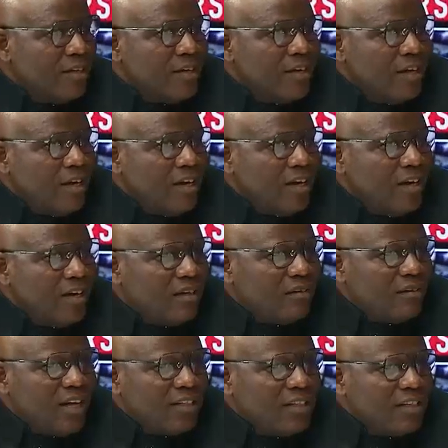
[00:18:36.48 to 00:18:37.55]

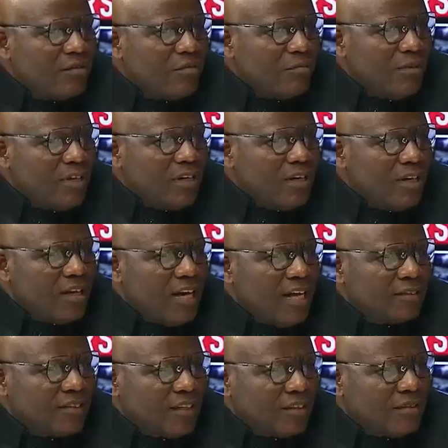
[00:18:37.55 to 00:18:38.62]
I think the
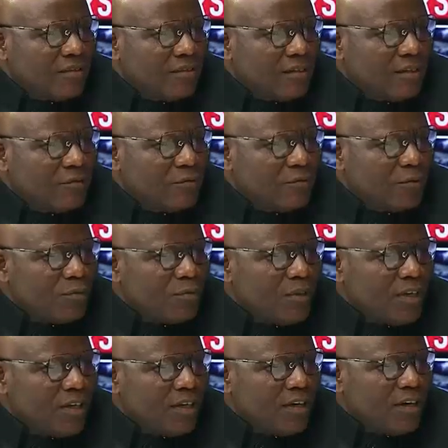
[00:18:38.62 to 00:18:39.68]
last statistics from
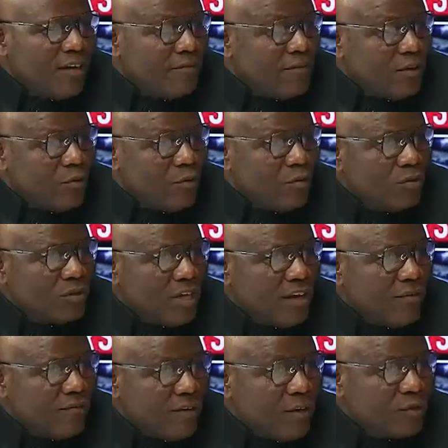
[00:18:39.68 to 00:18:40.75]
FAO,
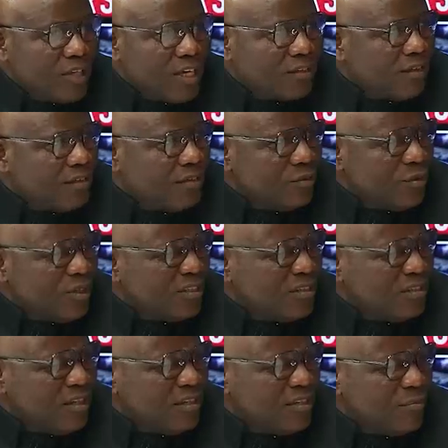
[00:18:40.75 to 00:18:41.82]
FAOStat, as it were,
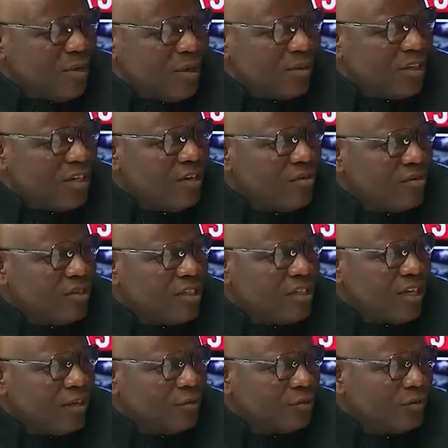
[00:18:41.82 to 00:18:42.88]
says about
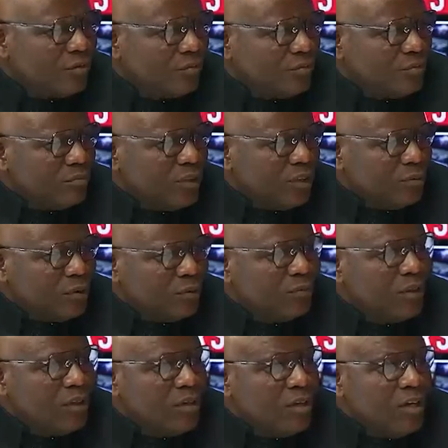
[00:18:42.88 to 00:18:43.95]
300,000 minimum
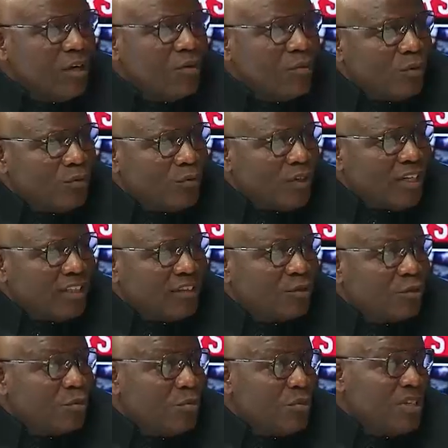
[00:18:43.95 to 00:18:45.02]
was forecasted
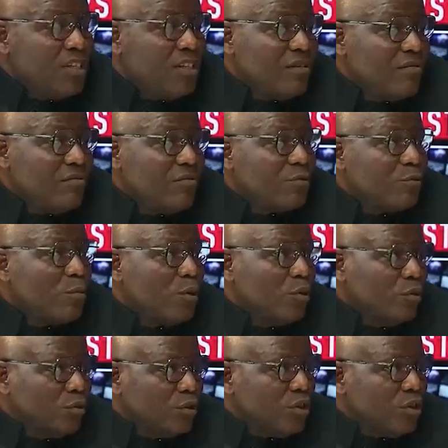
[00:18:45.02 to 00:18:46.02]
to be smuggled.